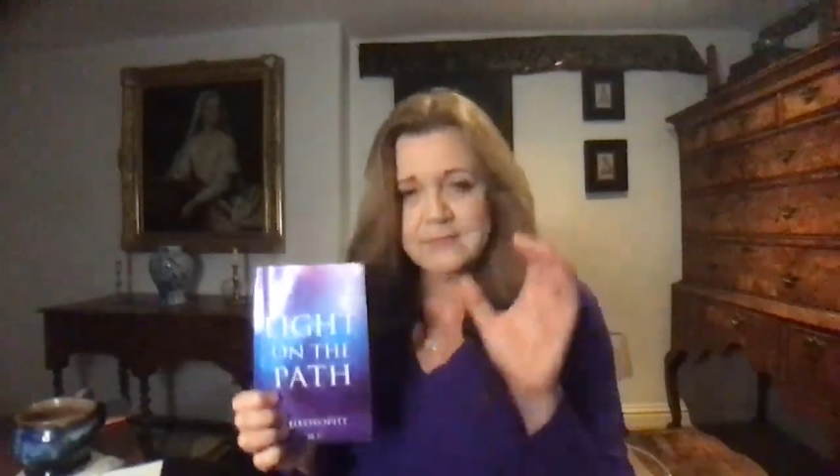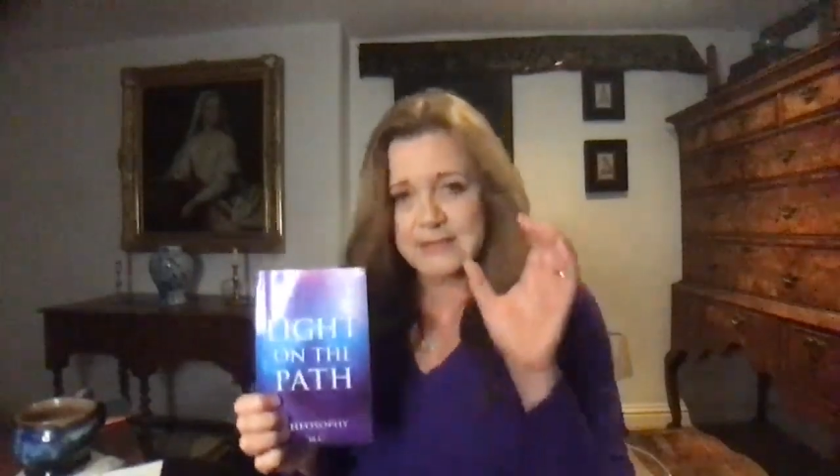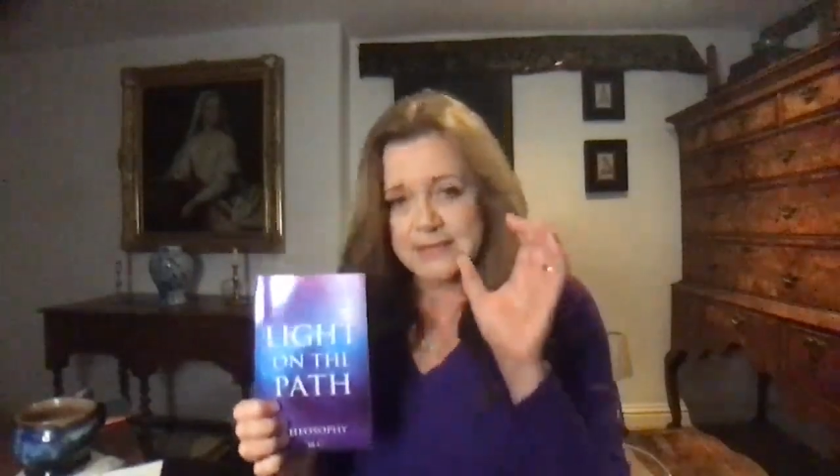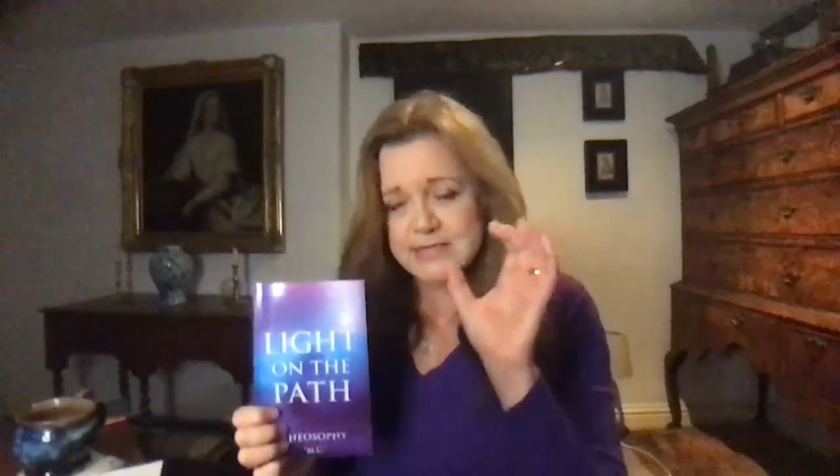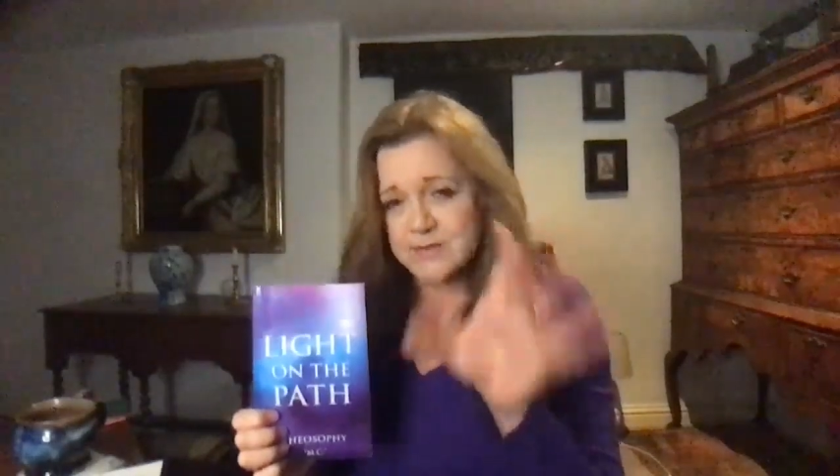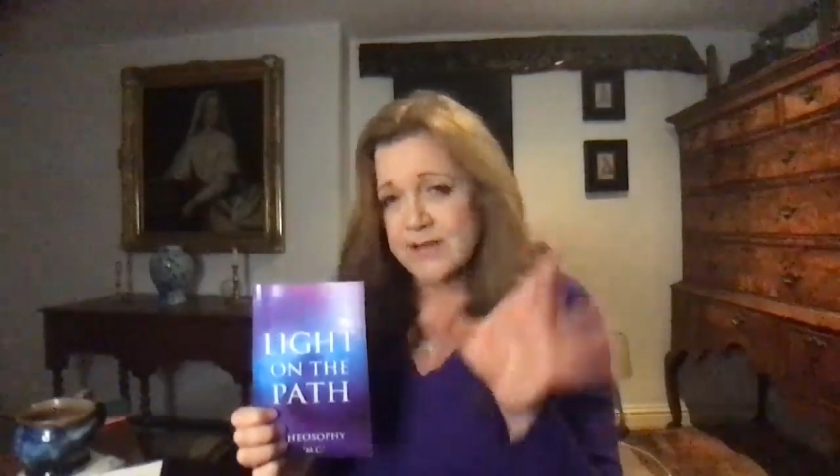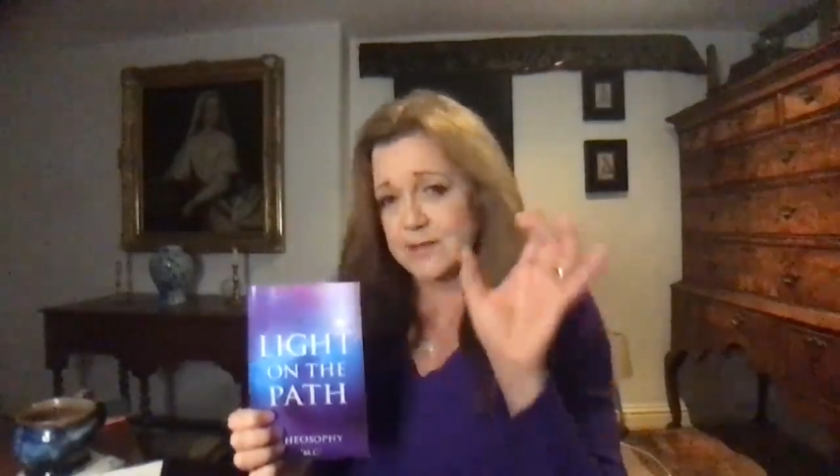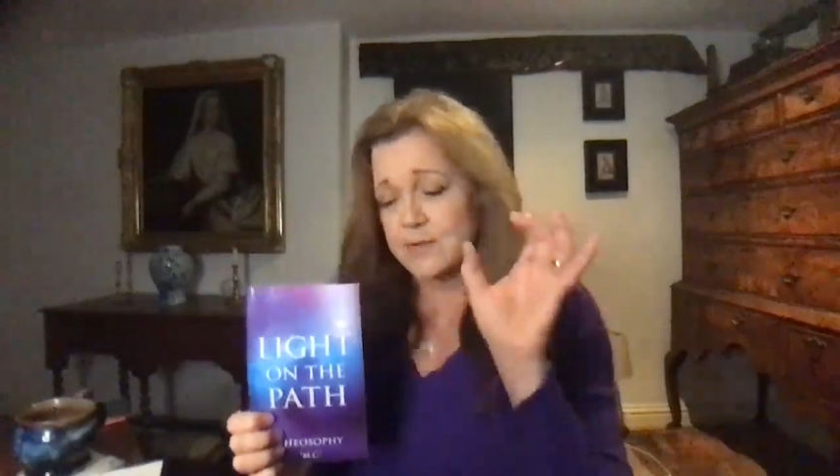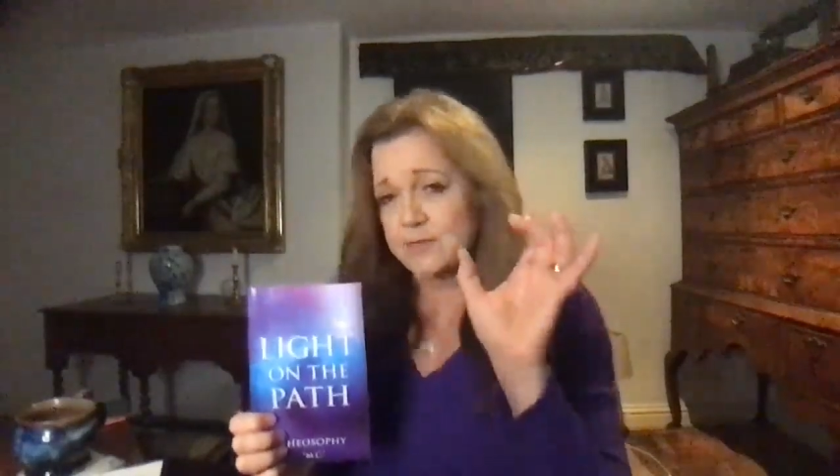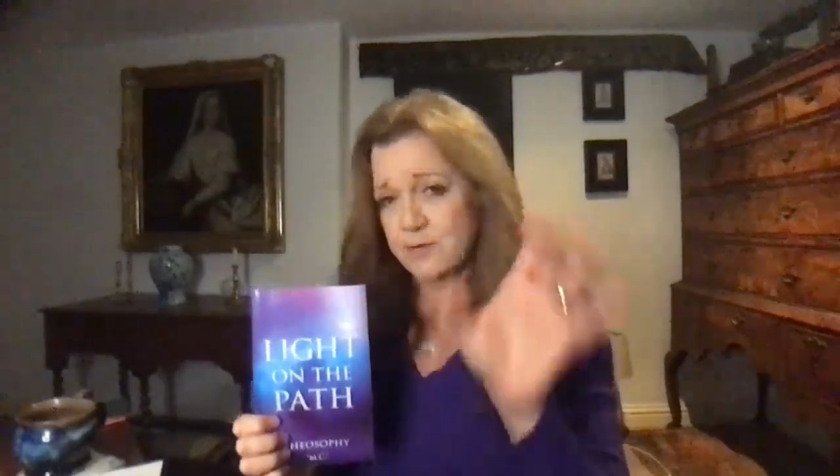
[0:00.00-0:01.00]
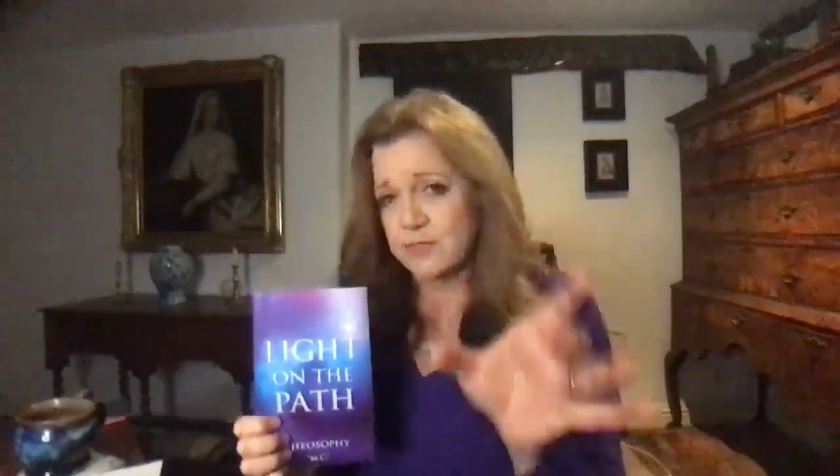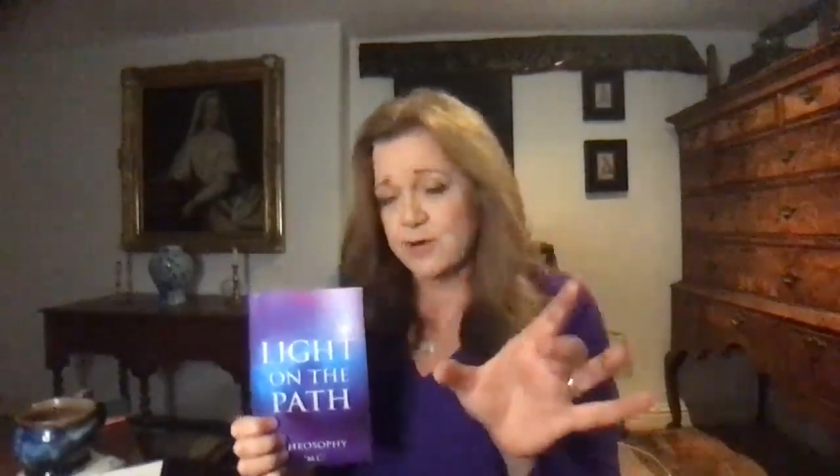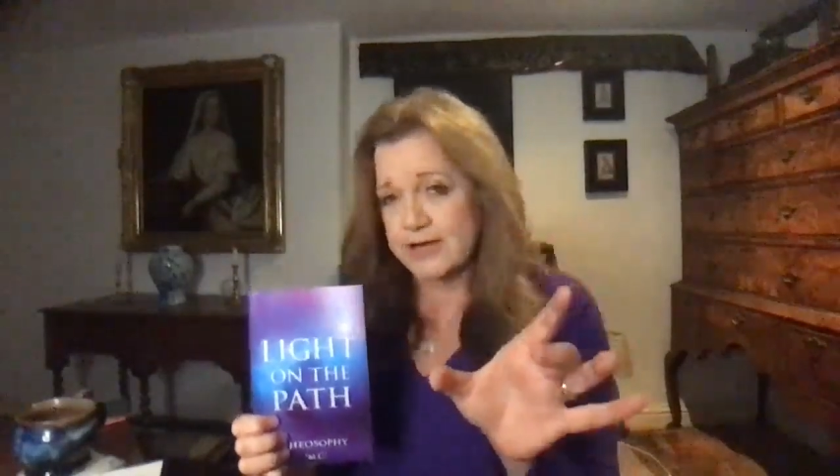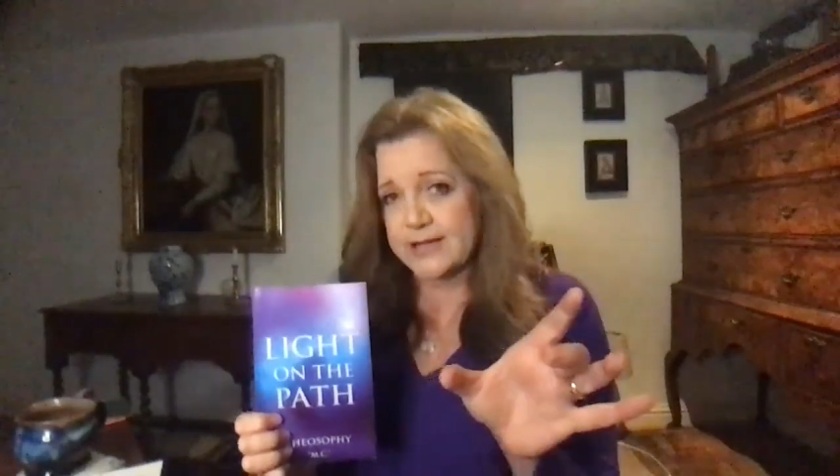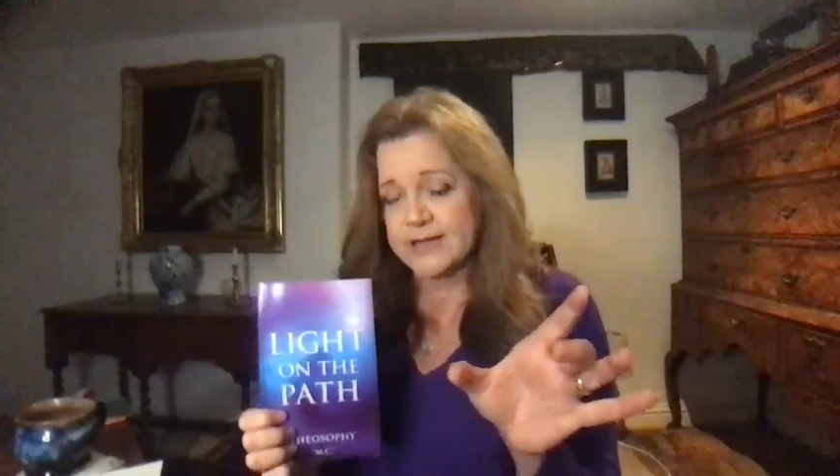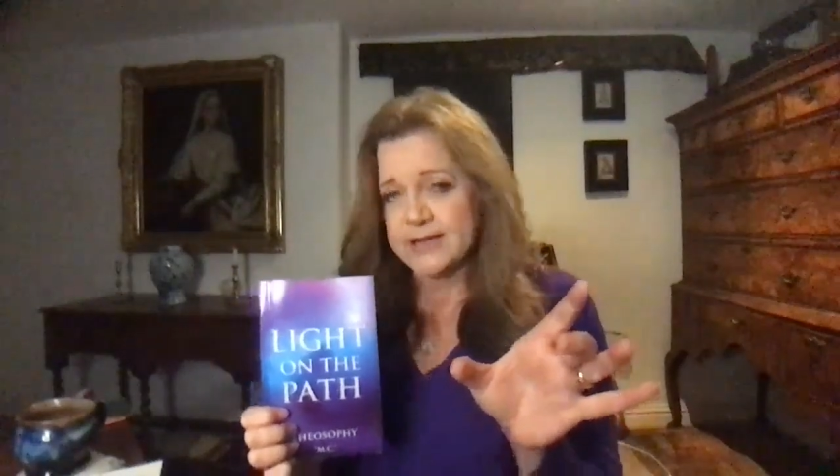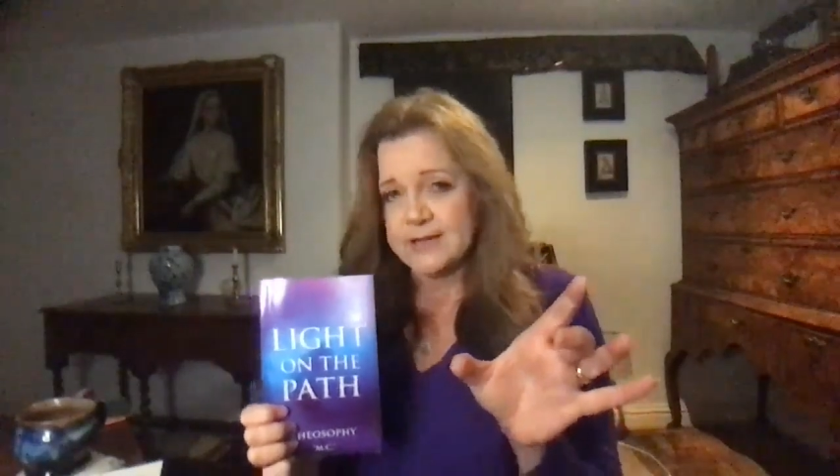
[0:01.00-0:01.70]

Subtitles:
It's available for free.